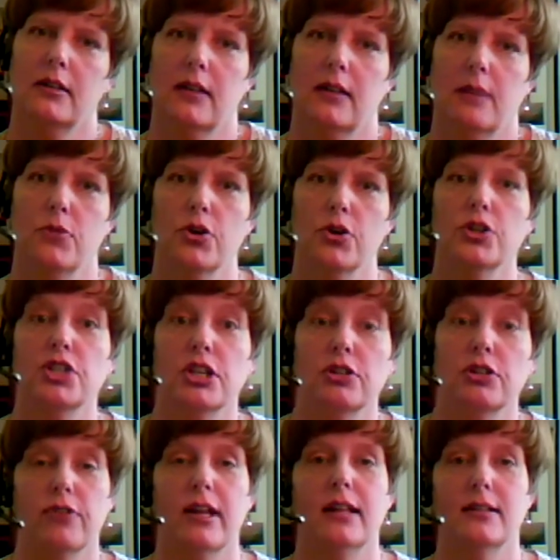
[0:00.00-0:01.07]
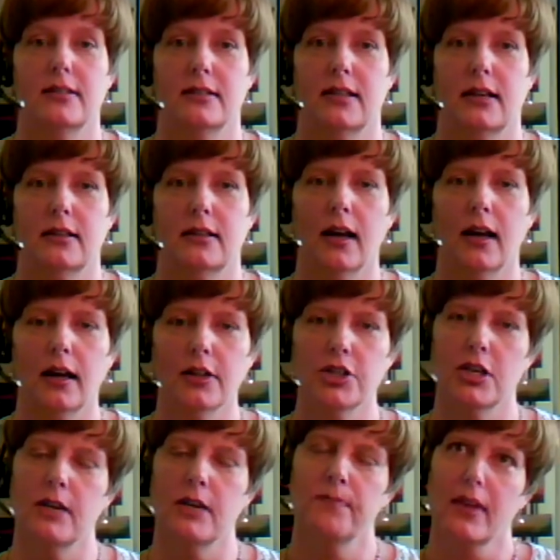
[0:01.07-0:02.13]
emerging trends in
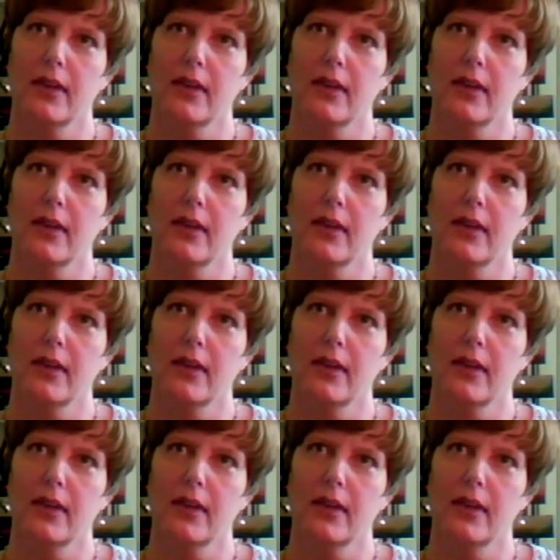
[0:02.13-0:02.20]
technology.